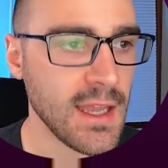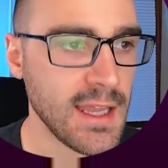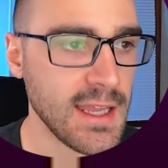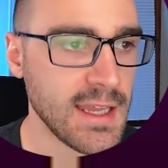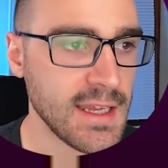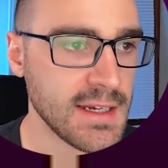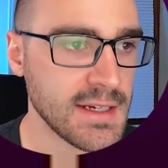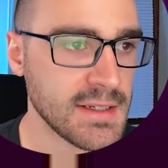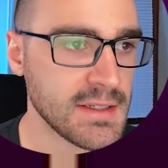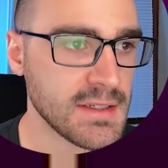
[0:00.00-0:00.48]

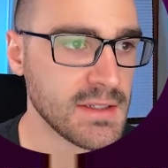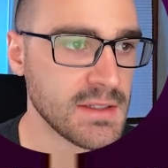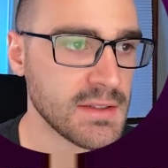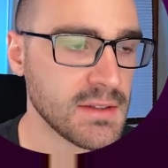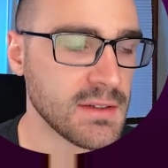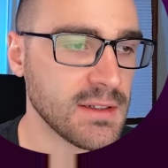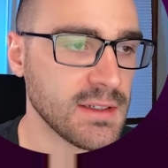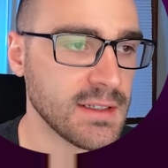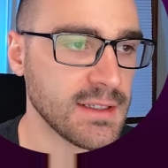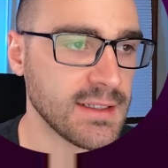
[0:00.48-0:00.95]
And
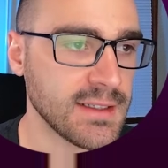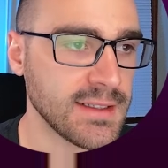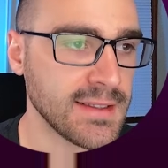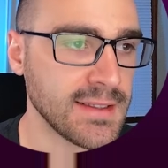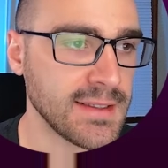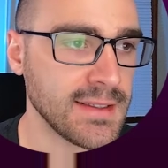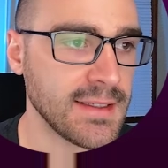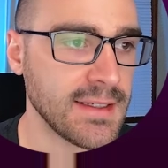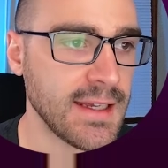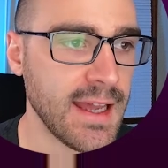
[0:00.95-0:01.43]

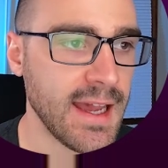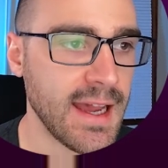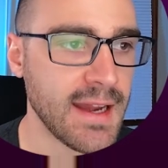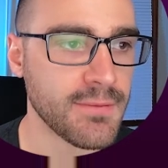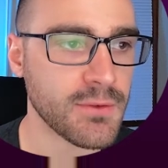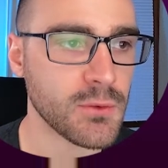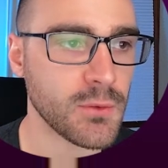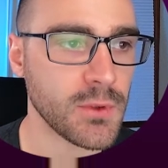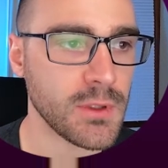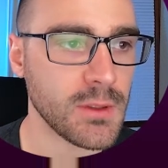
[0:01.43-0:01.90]
uh,
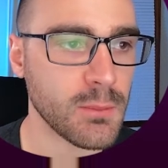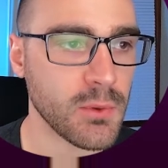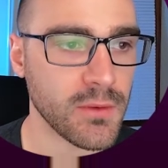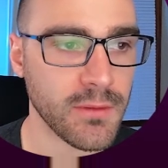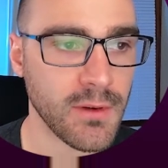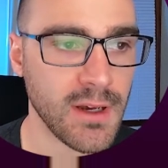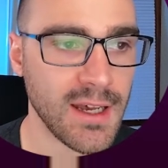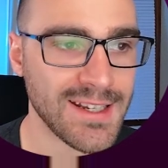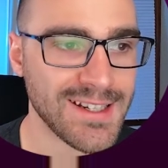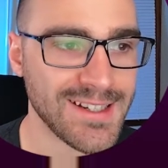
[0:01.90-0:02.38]
after we
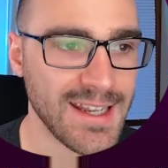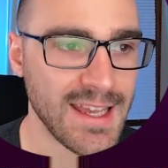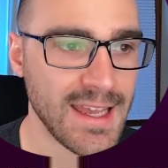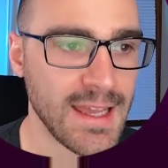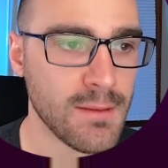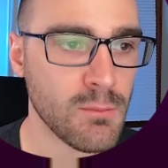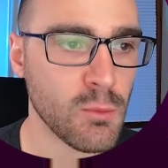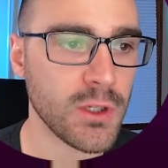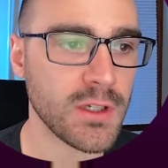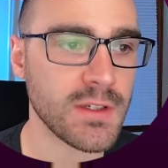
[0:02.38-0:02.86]
provide a
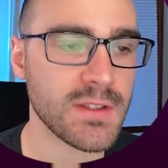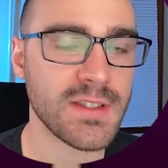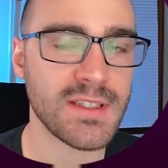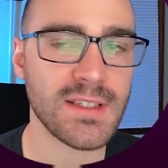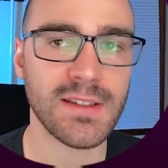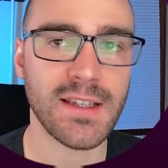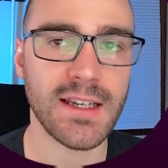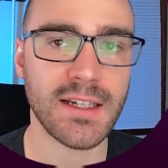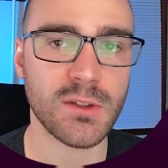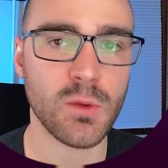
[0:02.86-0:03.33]
name, we can
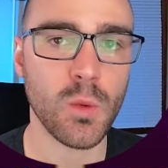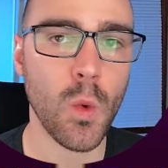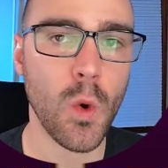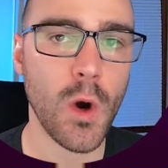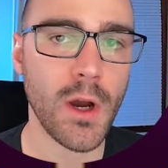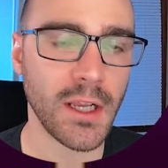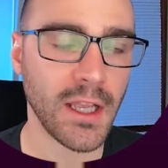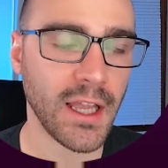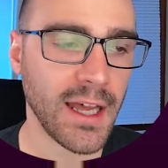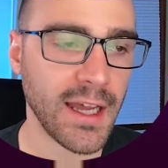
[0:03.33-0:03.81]
select
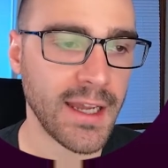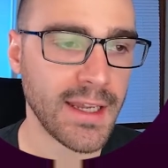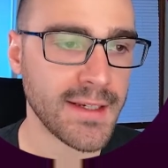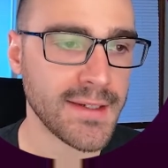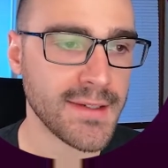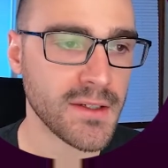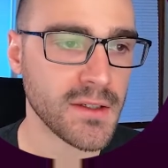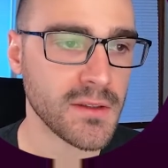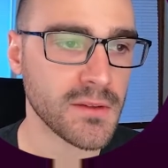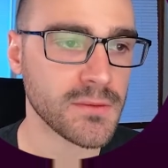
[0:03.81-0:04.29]
what
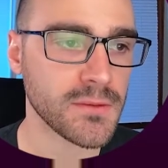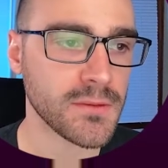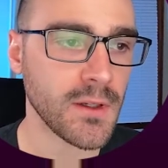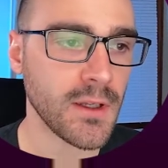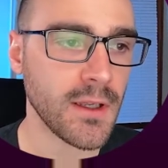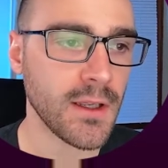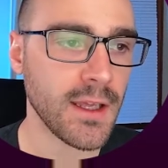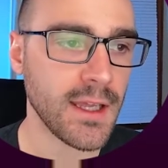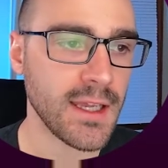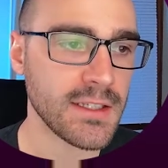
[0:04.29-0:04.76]
kind of
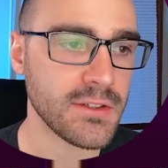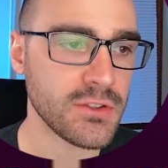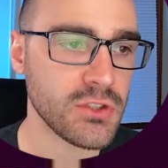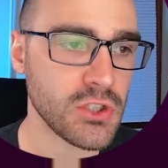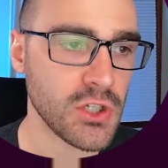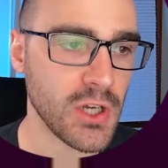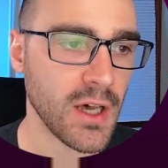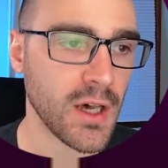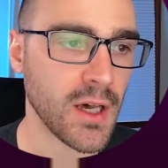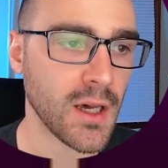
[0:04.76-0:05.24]
a
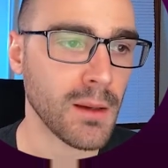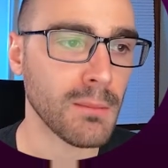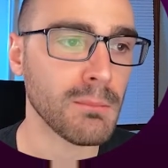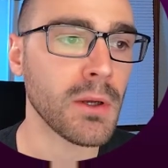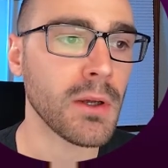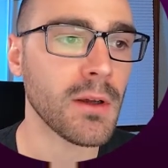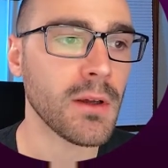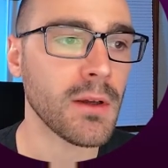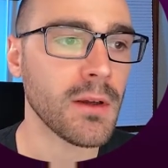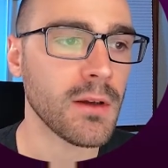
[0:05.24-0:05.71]

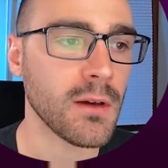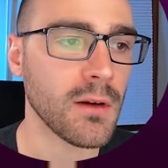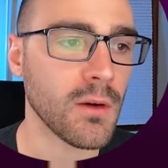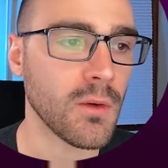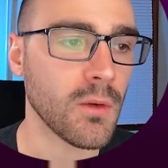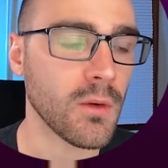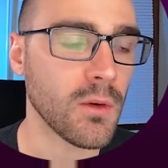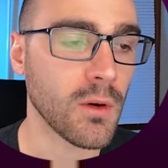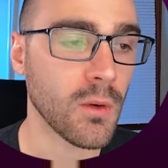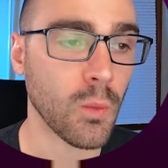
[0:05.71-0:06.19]
job
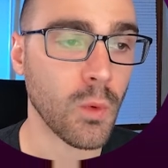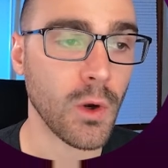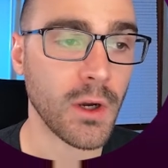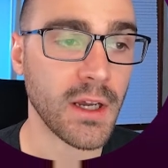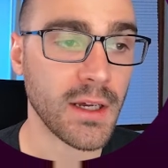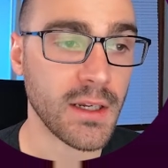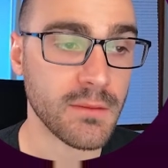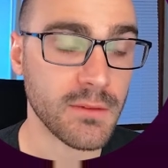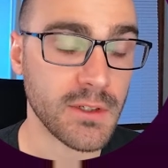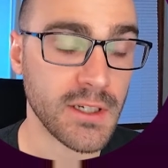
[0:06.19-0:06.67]
or what
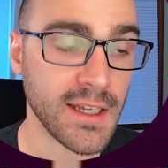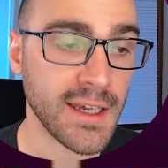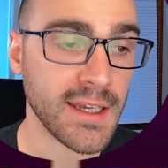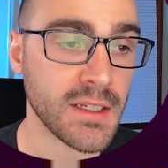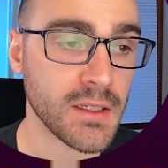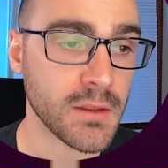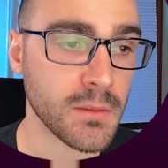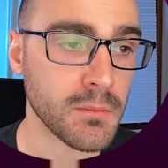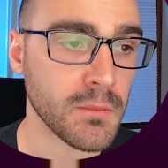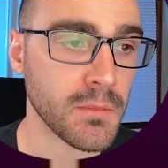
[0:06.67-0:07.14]
kind of an
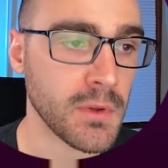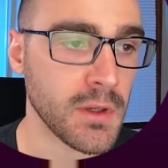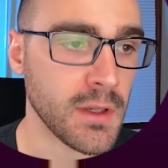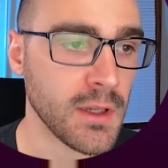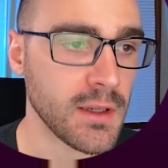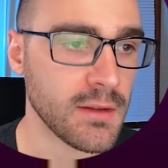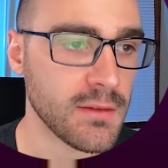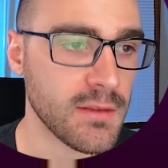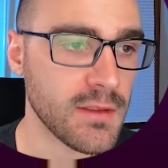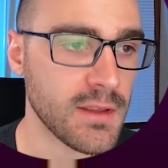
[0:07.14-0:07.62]
item
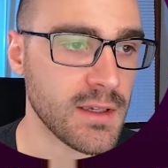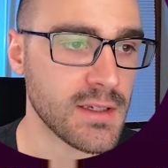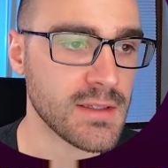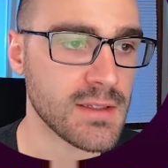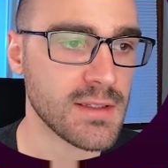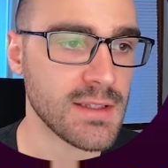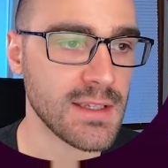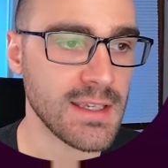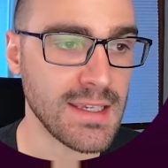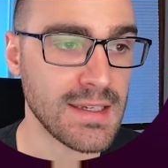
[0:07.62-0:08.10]

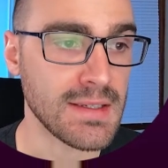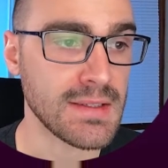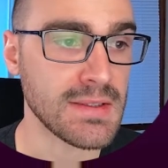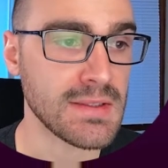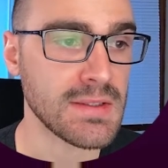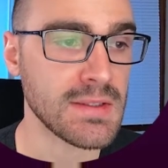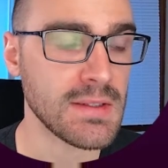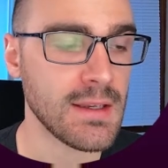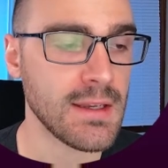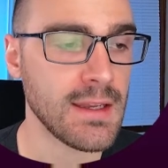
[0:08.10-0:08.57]
this
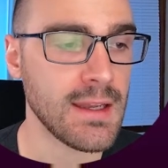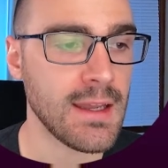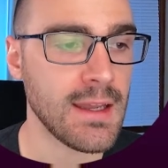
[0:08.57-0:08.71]
is.